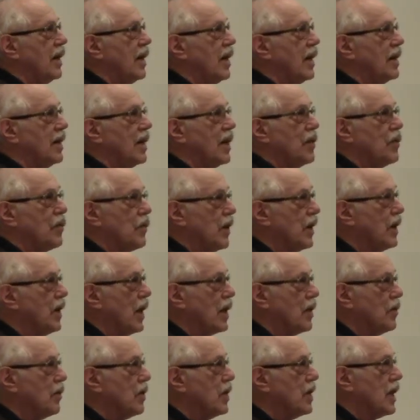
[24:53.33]
in the three
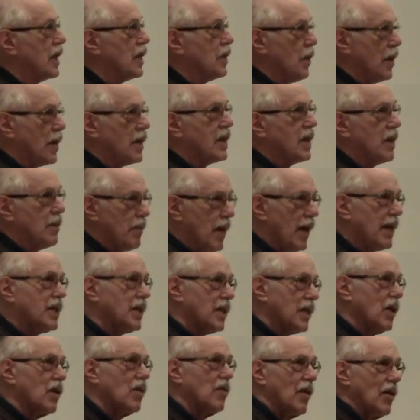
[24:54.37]
countries, especially
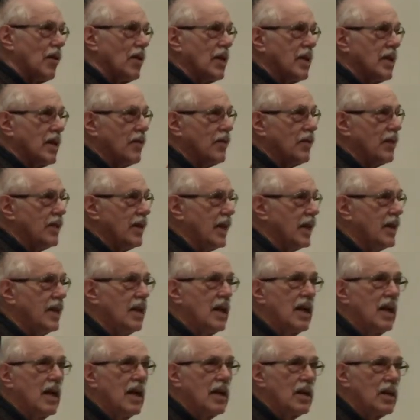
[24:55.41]
Mexico, very different than
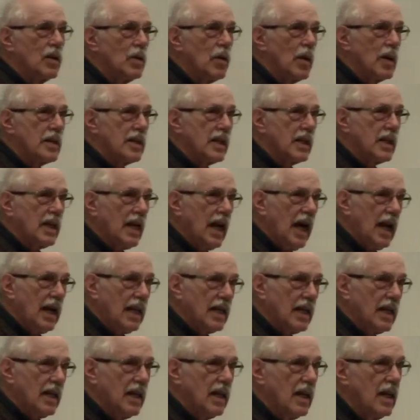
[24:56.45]
the US and
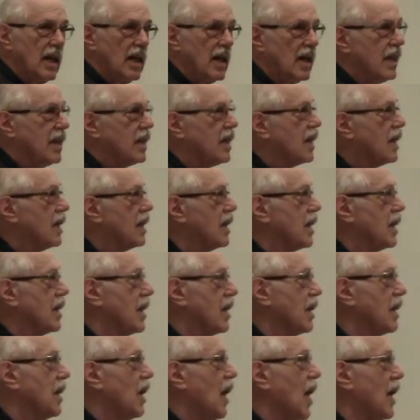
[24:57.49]
Canada, the
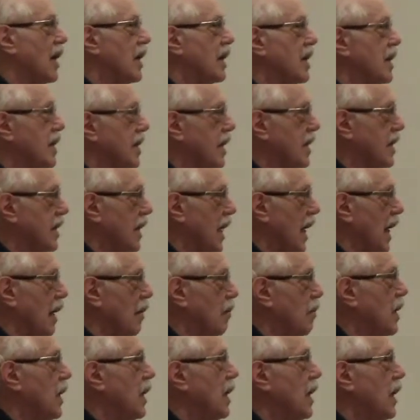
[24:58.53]
line is the
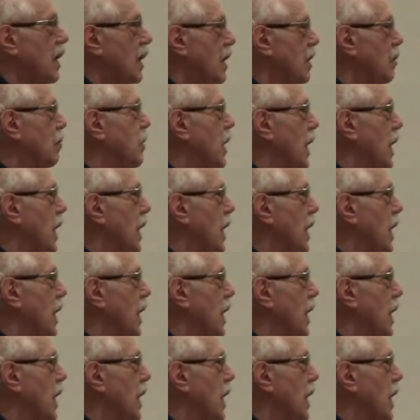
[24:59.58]
same. You